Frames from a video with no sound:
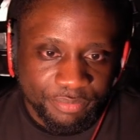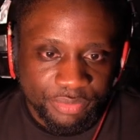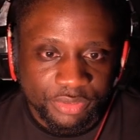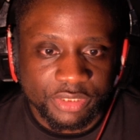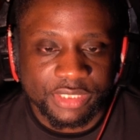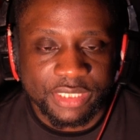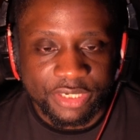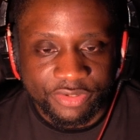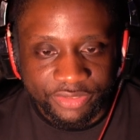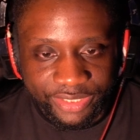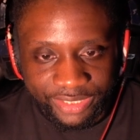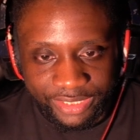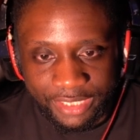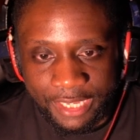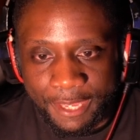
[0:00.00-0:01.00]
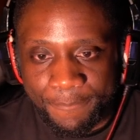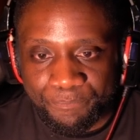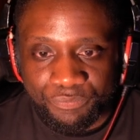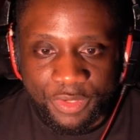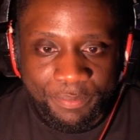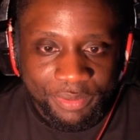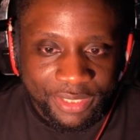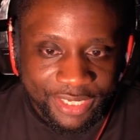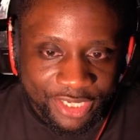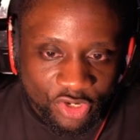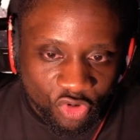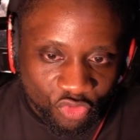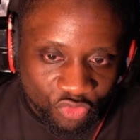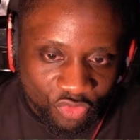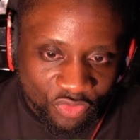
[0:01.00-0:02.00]
Center Lady, playing
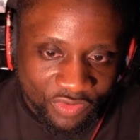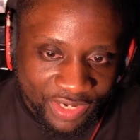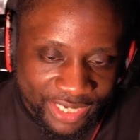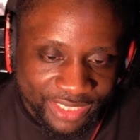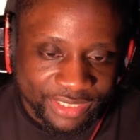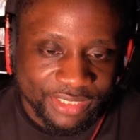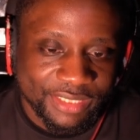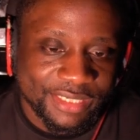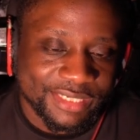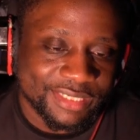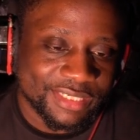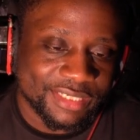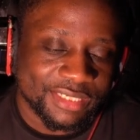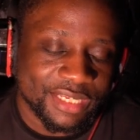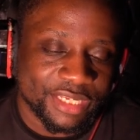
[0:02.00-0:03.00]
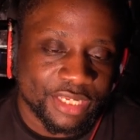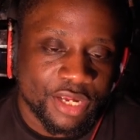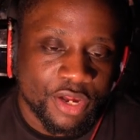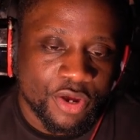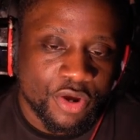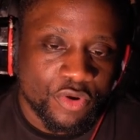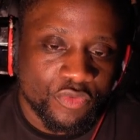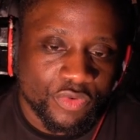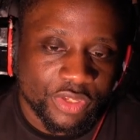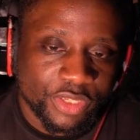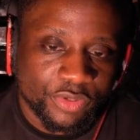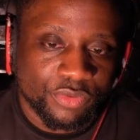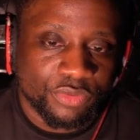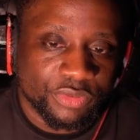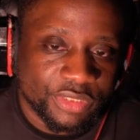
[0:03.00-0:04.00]
a red. This is really
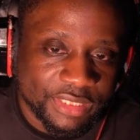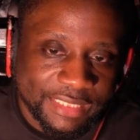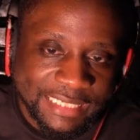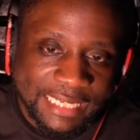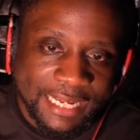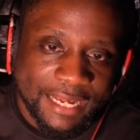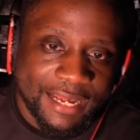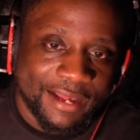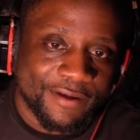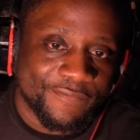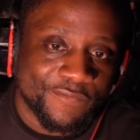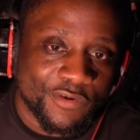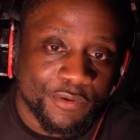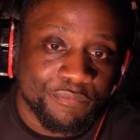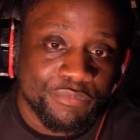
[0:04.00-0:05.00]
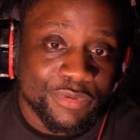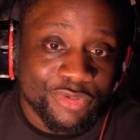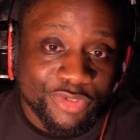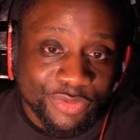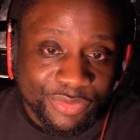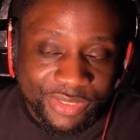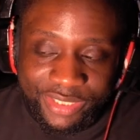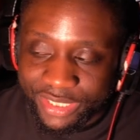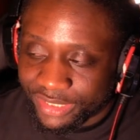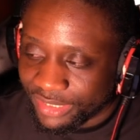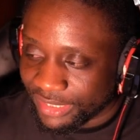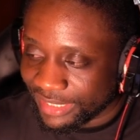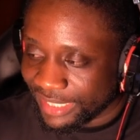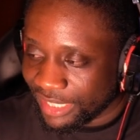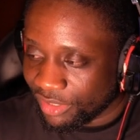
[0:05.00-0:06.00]
cool to for Mewtwo EX to
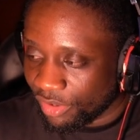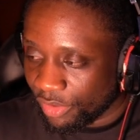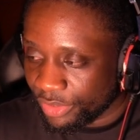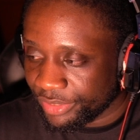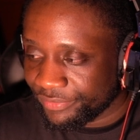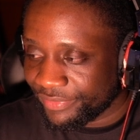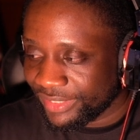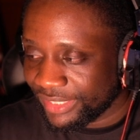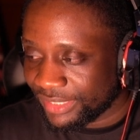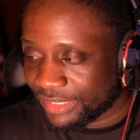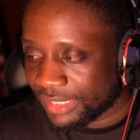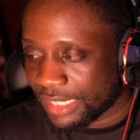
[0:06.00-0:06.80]
get all of these.